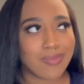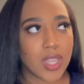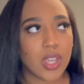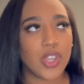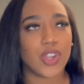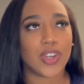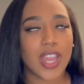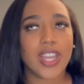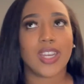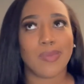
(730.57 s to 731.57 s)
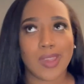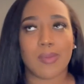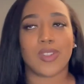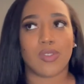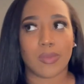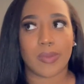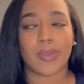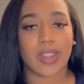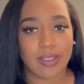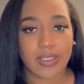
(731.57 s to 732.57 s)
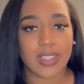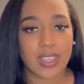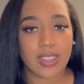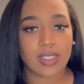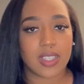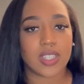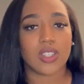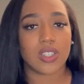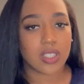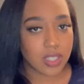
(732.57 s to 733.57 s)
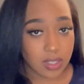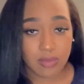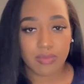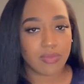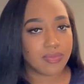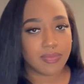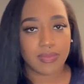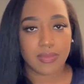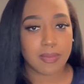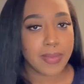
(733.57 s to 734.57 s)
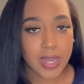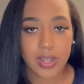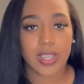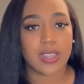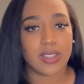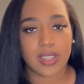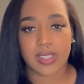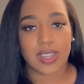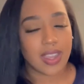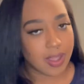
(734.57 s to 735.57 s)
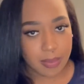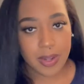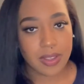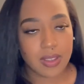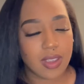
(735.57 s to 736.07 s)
you're not going to be able to remember everything. That's just period. That's not happening.